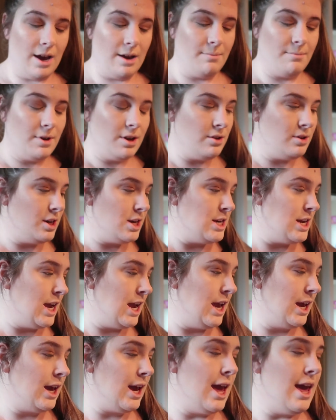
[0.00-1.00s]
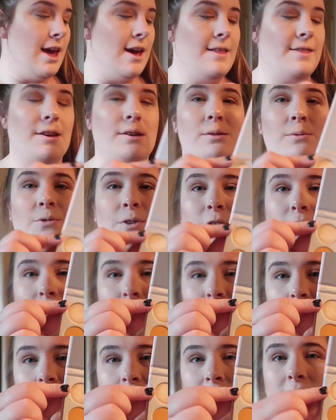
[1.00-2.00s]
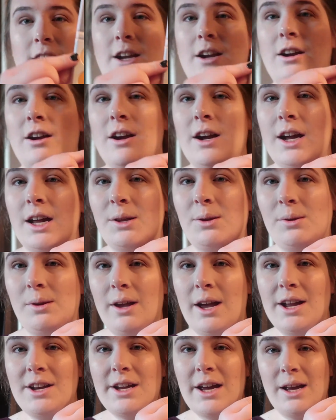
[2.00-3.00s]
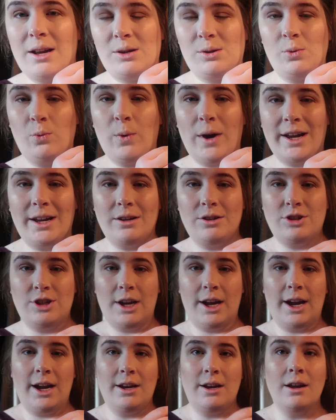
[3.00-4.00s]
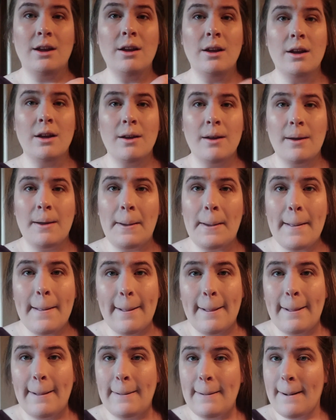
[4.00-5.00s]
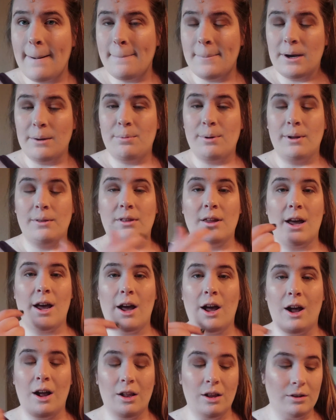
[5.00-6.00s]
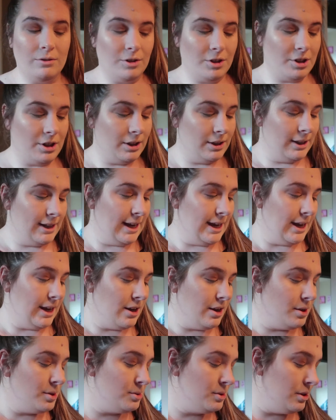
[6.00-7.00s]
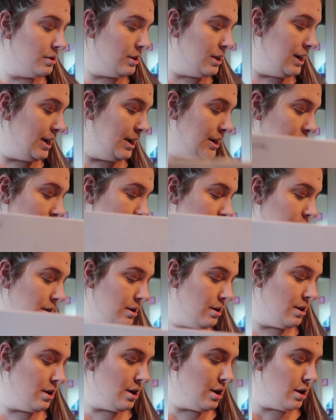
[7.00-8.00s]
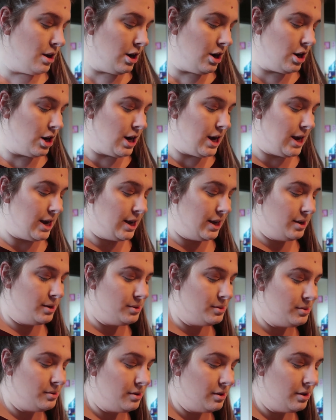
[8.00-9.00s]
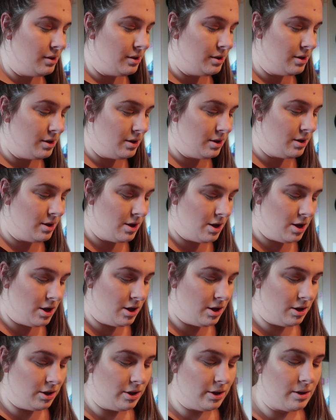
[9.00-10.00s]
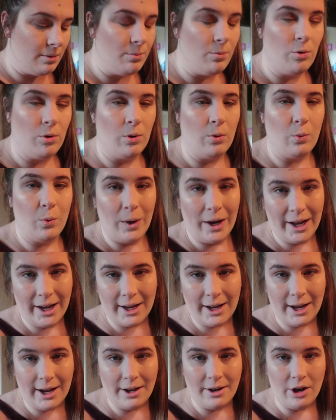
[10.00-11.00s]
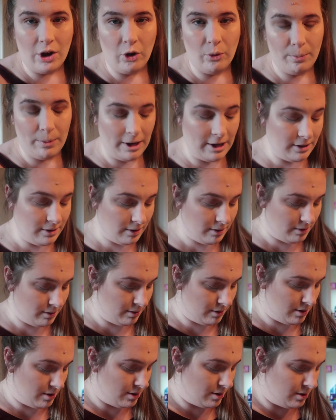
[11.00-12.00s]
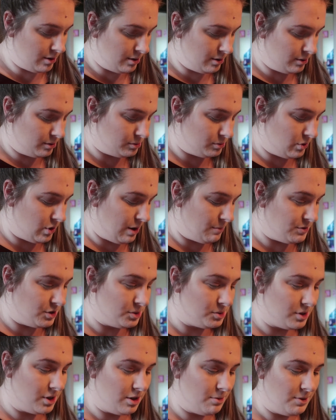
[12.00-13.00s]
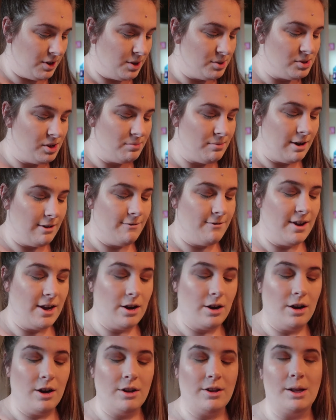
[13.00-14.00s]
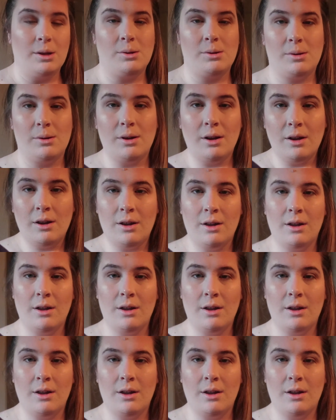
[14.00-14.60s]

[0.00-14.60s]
I'm going to take this first shade here. It's a nice white shade. And I'm going to put that all over the lid so then our eyes look more awake and open. So I'm just going to be using my finger. That's